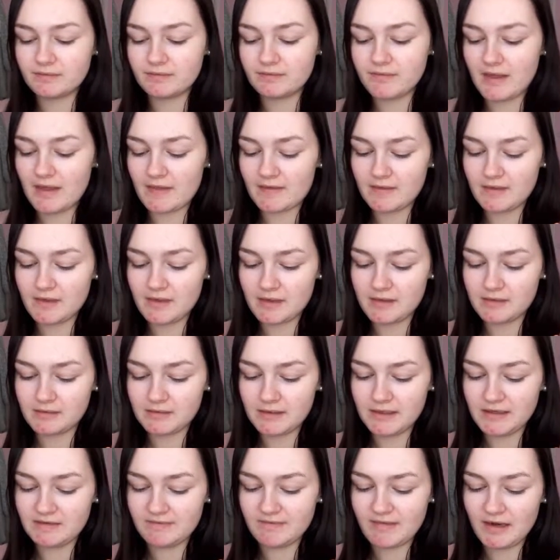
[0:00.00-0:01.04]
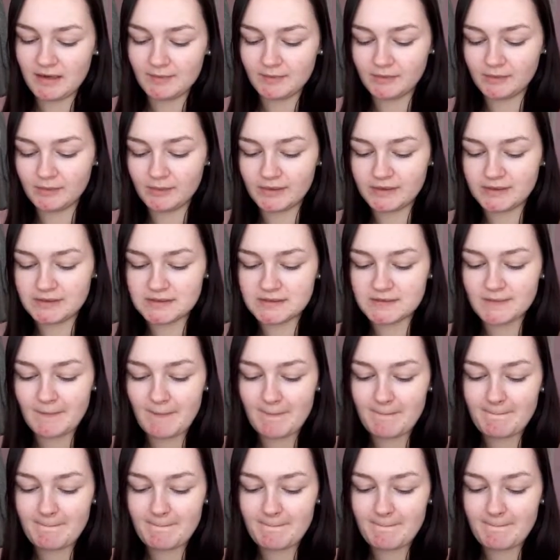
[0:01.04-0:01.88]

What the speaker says: they're the infallible ones.